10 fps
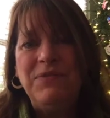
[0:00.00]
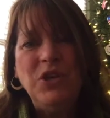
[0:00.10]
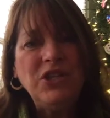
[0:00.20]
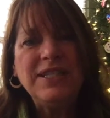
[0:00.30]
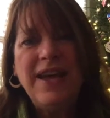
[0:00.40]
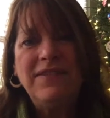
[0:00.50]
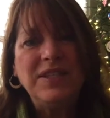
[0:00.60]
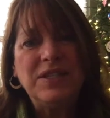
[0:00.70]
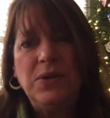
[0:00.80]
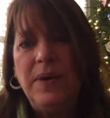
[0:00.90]
You just have
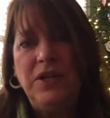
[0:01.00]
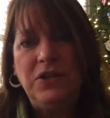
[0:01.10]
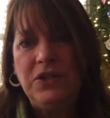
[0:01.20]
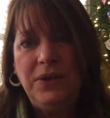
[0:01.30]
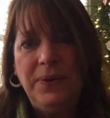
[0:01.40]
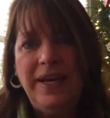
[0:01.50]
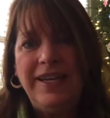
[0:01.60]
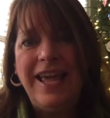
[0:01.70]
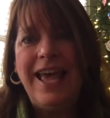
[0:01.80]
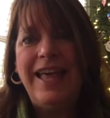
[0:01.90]
to surrender to it.
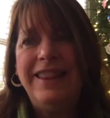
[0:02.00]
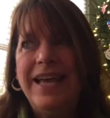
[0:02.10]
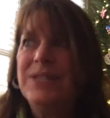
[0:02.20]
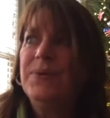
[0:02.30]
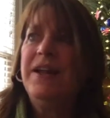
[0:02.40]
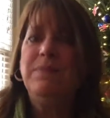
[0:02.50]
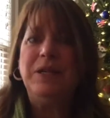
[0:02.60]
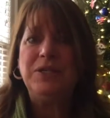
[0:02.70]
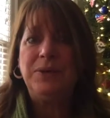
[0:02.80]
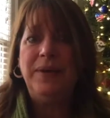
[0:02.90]
And that's what I've
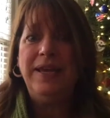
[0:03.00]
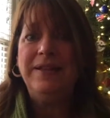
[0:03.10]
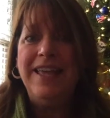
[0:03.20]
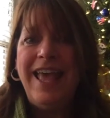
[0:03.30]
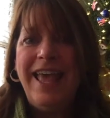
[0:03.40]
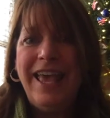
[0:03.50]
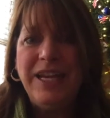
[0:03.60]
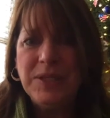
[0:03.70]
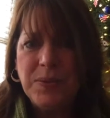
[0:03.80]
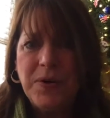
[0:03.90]
been doing.
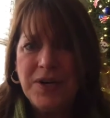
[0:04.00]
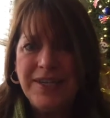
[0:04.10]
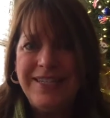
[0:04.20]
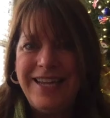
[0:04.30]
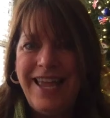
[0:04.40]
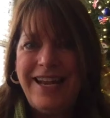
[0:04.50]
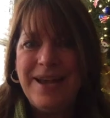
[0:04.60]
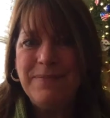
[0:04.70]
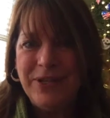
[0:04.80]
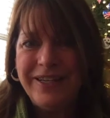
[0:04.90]
And it's worked, and
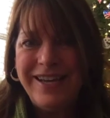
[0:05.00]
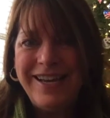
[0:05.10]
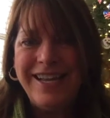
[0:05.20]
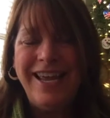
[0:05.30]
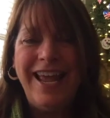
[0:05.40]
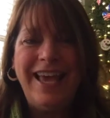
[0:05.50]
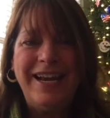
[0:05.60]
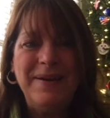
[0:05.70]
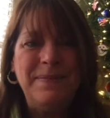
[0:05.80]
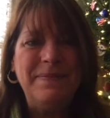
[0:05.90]
I'm good. And
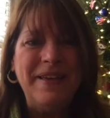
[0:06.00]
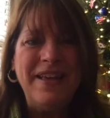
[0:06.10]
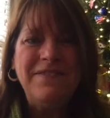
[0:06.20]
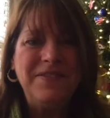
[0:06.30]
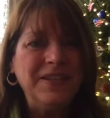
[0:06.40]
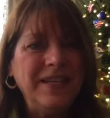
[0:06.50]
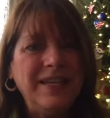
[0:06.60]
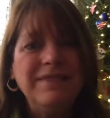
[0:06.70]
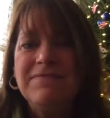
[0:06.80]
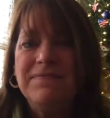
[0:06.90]
I'm
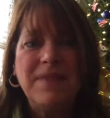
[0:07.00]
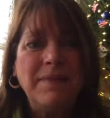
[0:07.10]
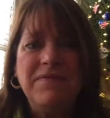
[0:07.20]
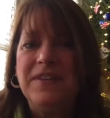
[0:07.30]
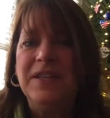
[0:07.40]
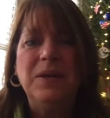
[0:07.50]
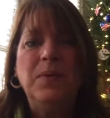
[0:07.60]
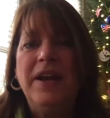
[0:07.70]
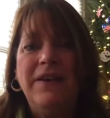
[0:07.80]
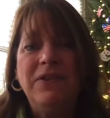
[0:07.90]
feeling
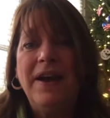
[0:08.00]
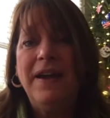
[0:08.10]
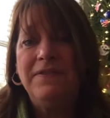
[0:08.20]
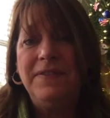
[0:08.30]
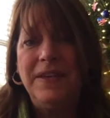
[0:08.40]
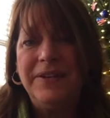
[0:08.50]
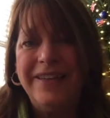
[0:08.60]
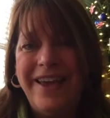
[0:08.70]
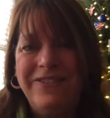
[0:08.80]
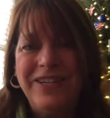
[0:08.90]
whatever I
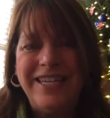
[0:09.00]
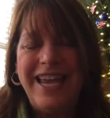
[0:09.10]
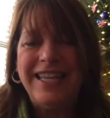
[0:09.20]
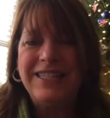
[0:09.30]
feel every day.